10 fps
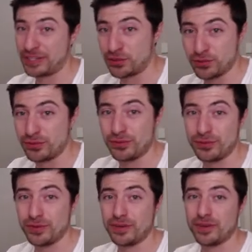do
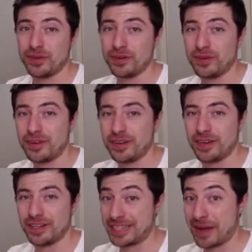
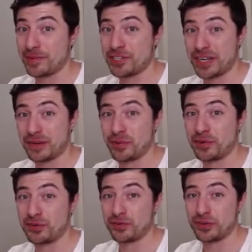damage as
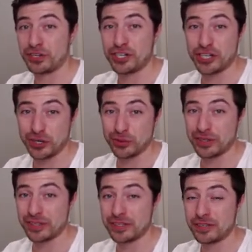opposed to the
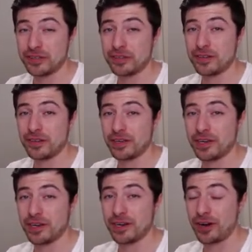shielded
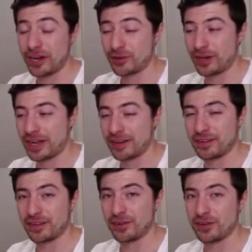Hydro Cannon.
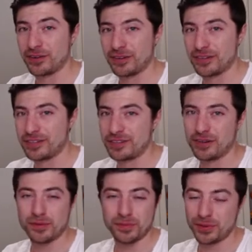So
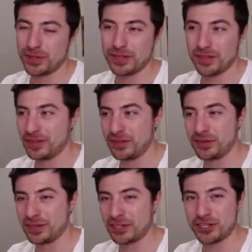don't bother
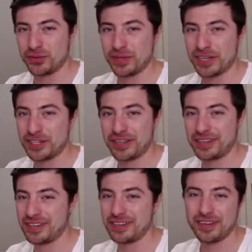using the shield there, just